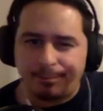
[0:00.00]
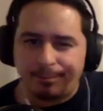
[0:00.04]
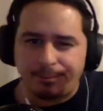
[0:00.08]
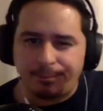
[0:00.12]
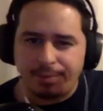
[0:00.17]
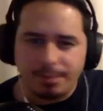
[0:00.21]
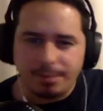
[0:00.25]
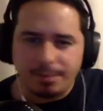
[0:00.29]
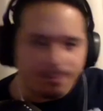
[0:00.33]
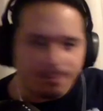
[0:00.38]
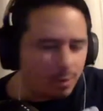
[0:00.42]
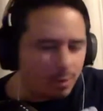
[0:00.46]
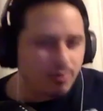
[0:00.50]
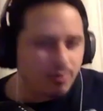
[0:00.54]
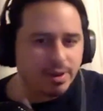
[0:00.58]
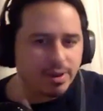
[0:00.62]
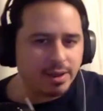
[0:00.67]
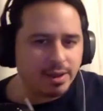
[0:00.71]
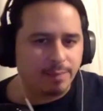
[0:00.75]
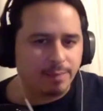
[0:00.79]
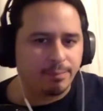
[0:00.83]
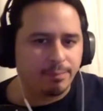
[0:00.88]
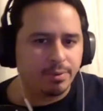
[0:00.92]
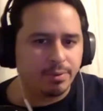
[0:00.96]
promoting
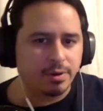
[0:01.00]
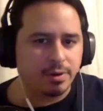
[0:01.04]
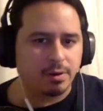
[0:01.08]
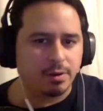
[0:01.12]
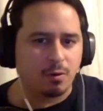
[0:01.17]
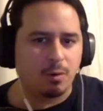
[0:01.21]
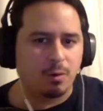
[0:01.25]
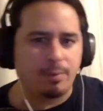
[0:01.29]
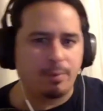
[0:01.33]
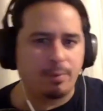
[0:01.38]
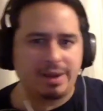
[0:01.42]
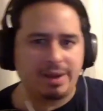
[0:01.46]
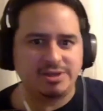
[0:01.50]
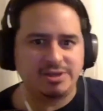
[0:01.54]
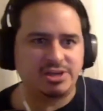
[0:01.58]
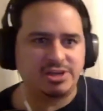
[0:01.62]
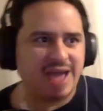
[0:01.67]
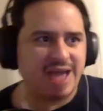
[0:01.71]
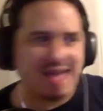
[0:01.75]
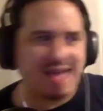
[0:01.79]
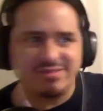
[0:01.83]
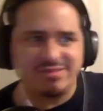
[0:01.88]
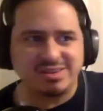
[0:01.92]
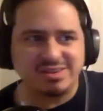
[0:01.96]
a book or by
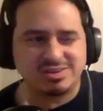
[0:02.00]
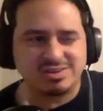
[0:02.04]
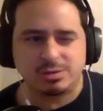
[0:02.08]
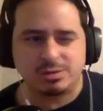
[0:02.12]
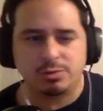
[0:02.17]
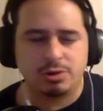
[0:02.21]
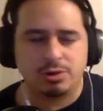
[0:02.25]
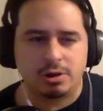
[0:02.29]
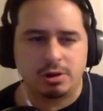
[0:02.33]
having someone